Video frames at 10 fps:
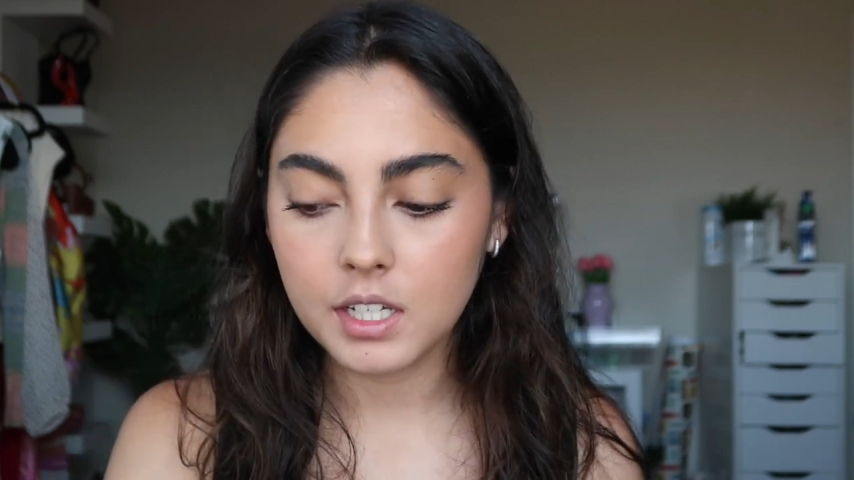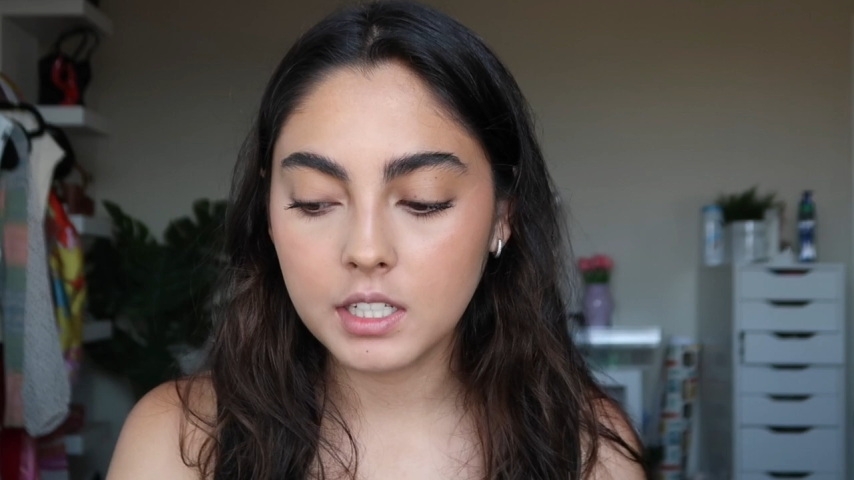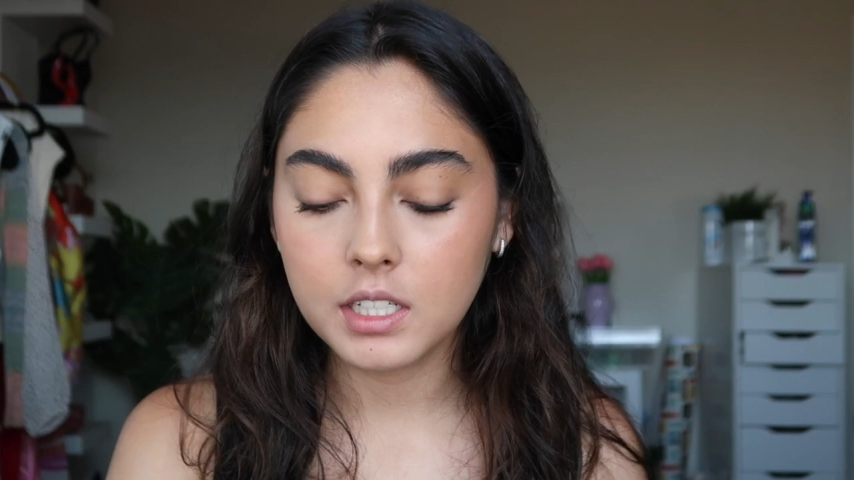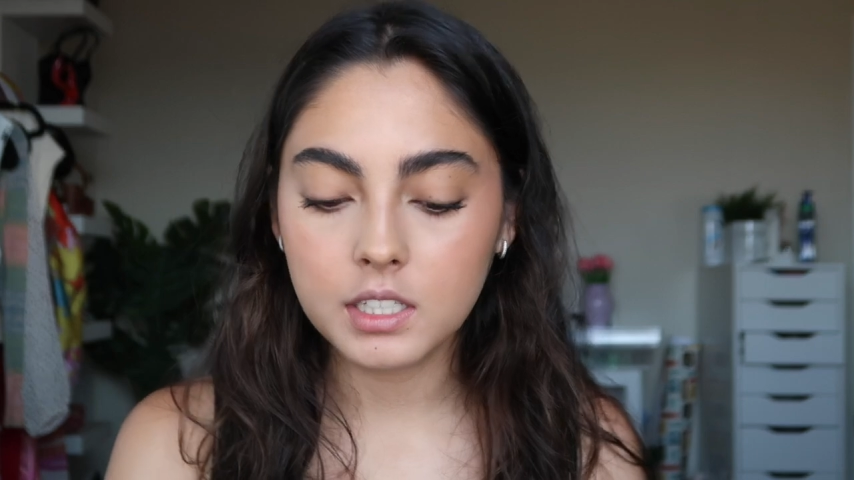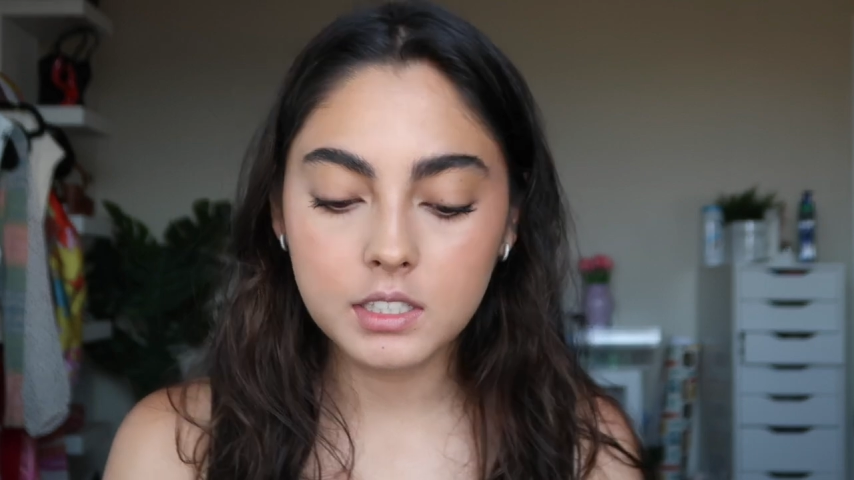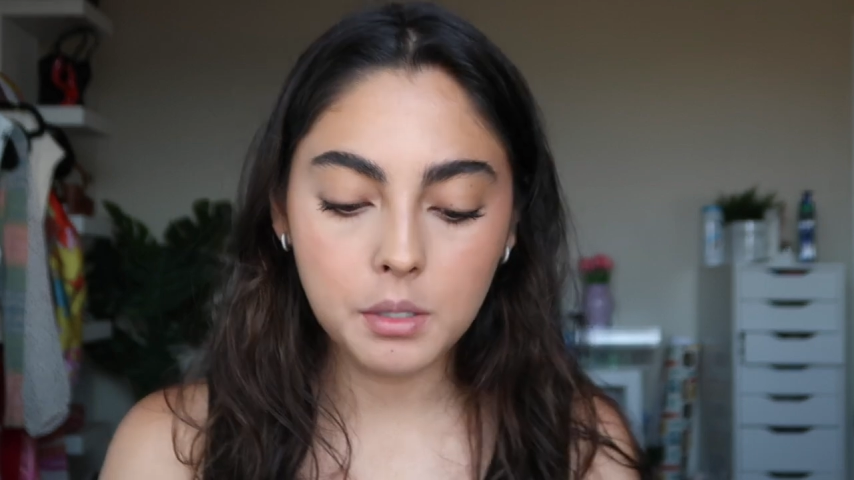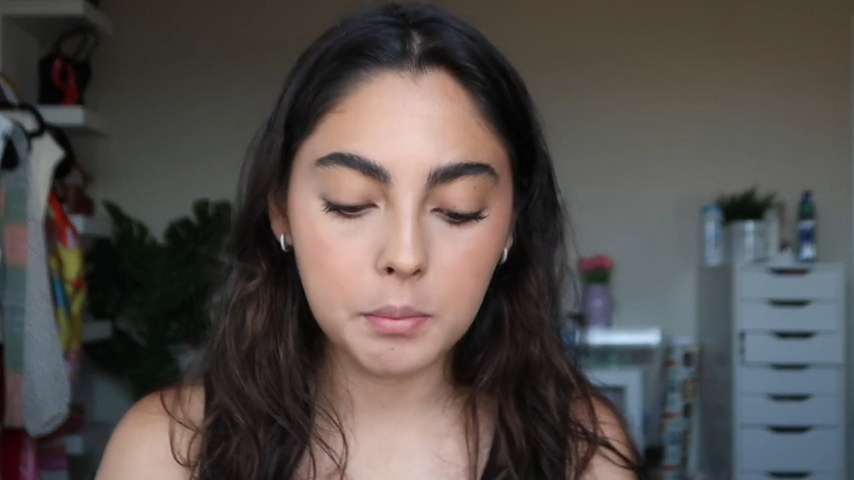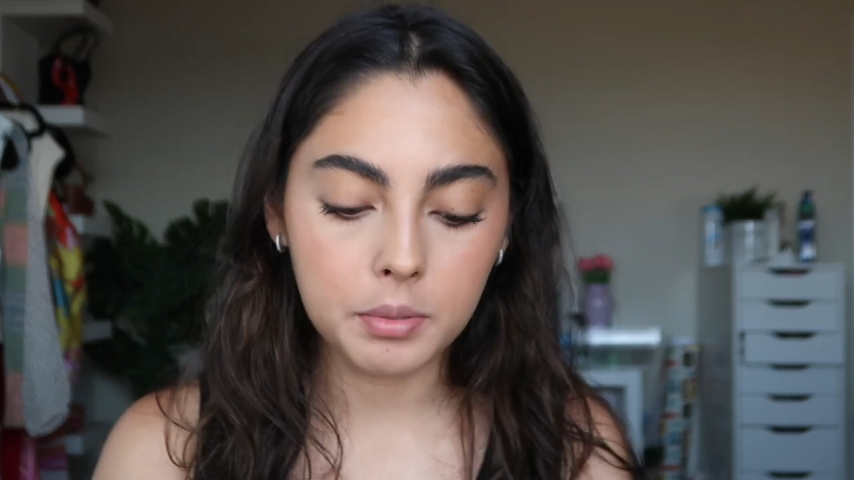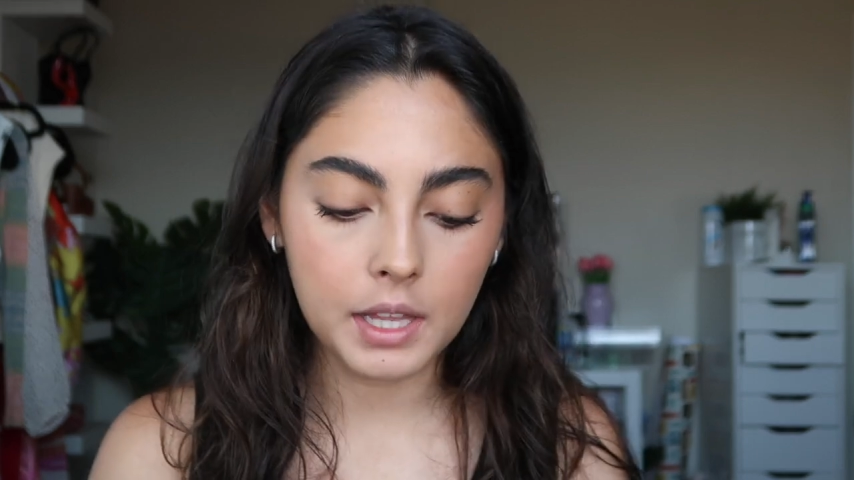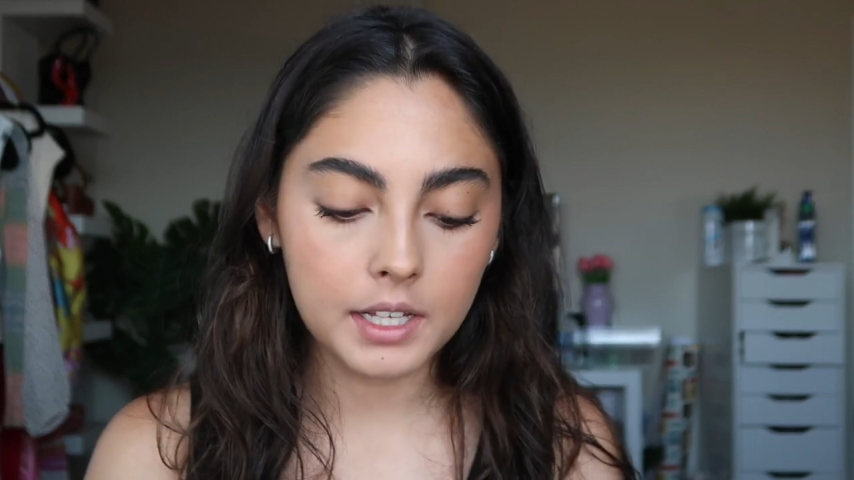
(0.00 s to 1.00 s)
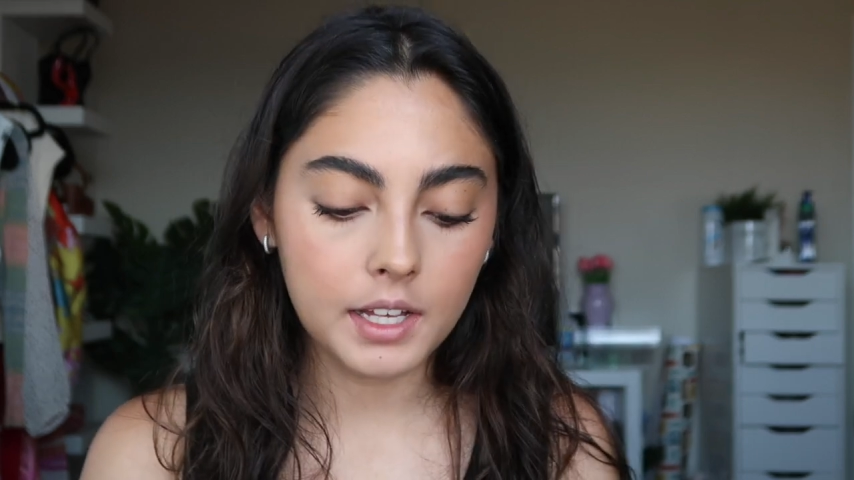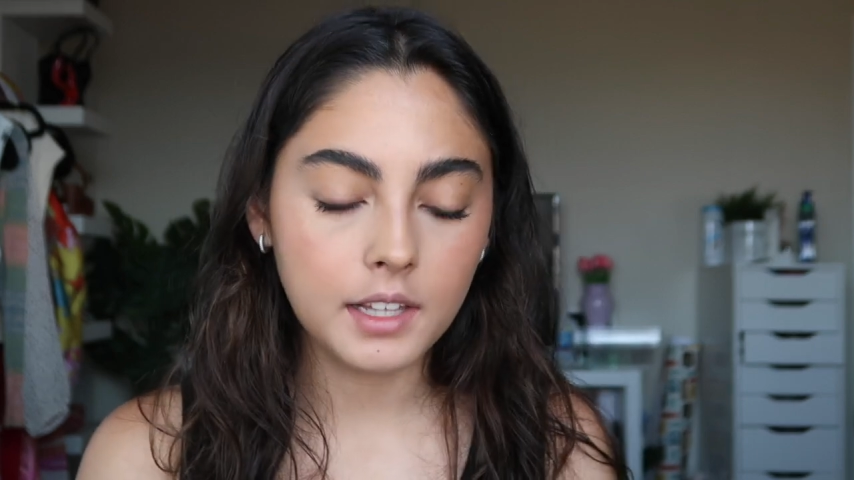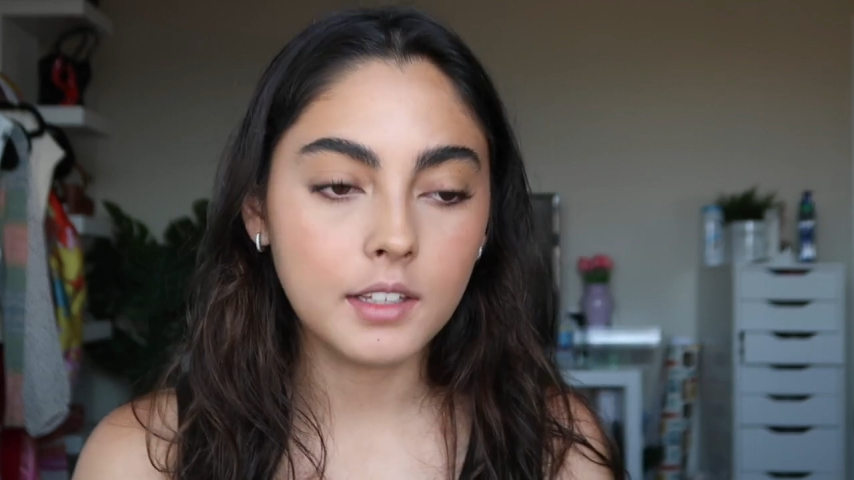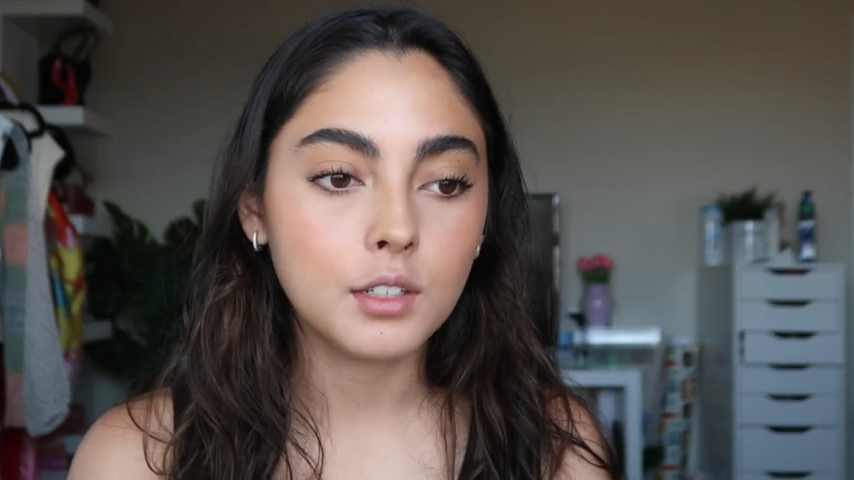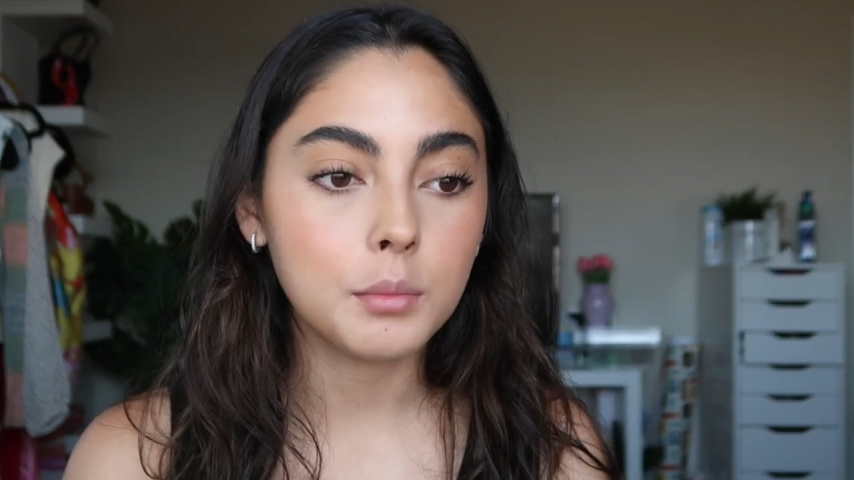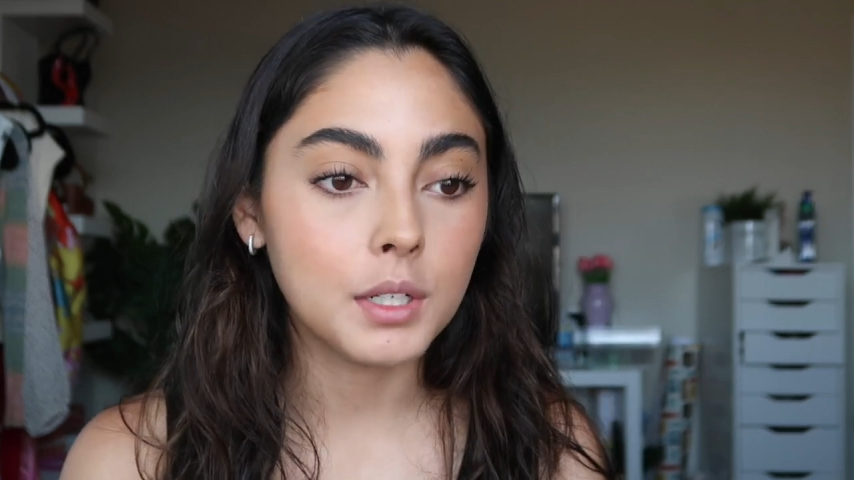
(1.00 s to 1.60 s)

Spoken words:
and it is a black eyeliner,